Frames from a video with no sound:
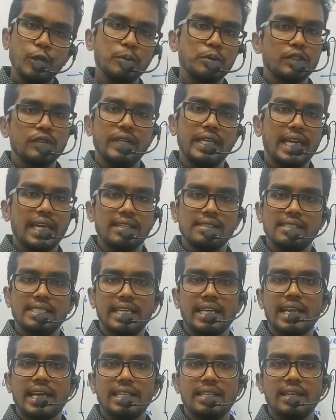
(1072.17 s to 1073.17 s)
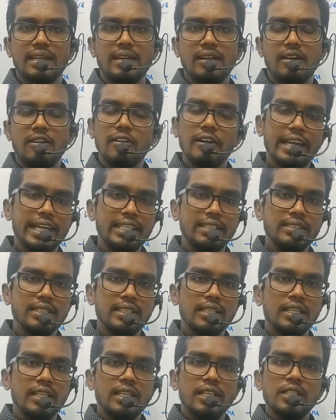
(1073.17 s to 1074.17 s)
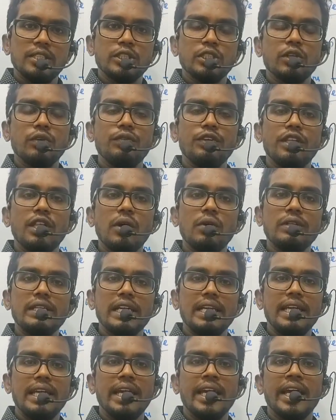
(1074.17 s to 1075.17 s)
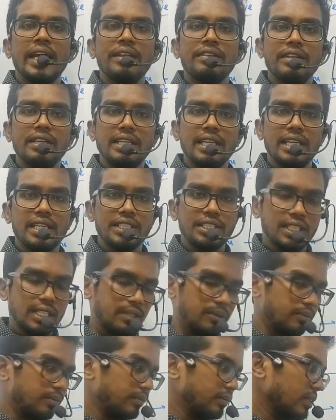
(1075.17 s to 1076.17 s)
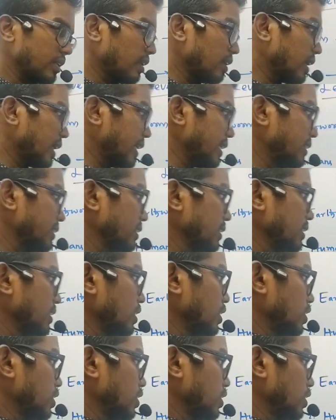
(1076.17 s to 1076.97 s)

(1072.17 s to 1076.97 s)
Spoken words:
tubes, we can say rather. Alright, so without any hesitation, alright,